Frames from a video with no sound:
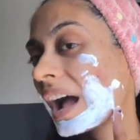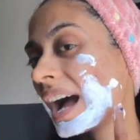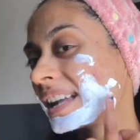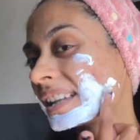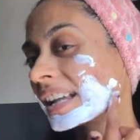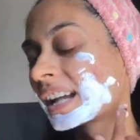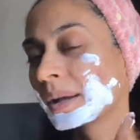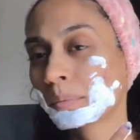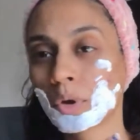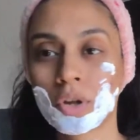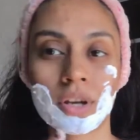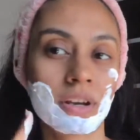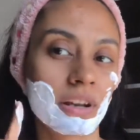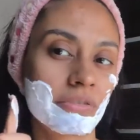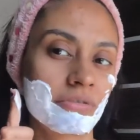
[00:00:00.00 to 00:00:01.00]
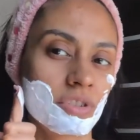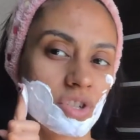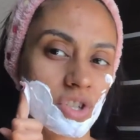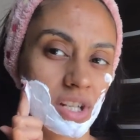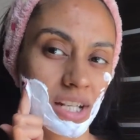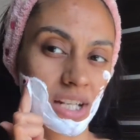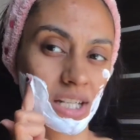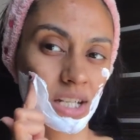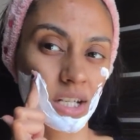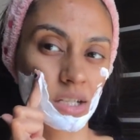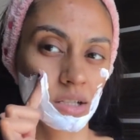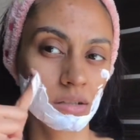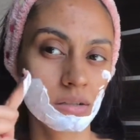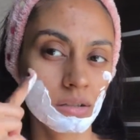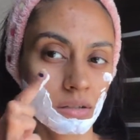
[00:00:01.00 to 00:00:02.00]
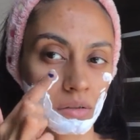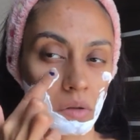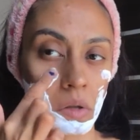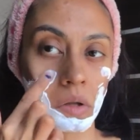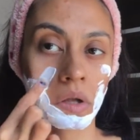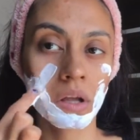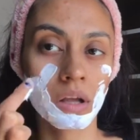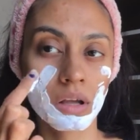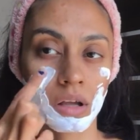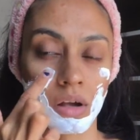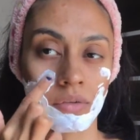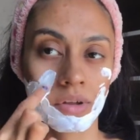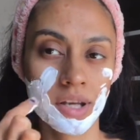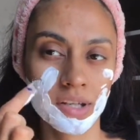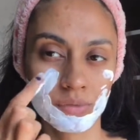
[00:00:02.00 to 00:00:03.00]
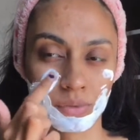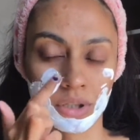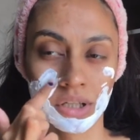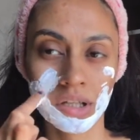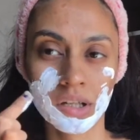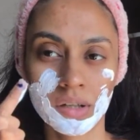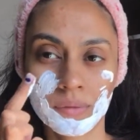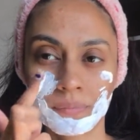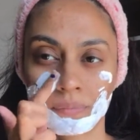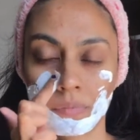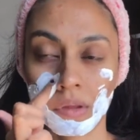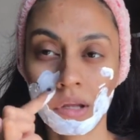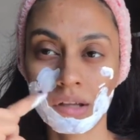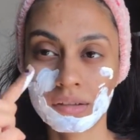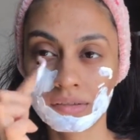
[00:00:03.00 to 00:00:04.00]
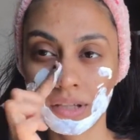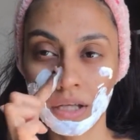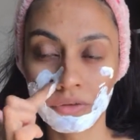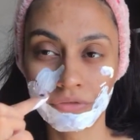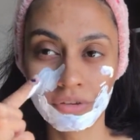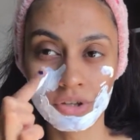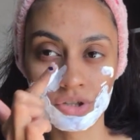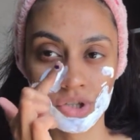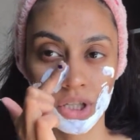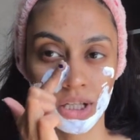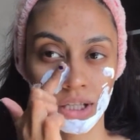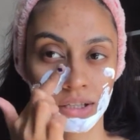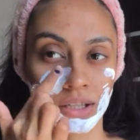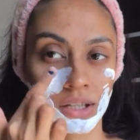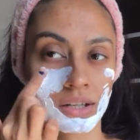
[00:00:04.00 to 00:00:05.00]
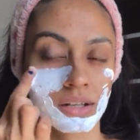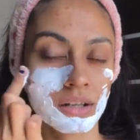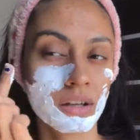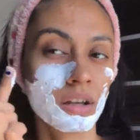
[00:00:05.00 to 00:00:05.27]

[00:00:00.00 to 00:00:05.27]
I think I'm gonna refrigerate it, cover it with a cellophane sheet and then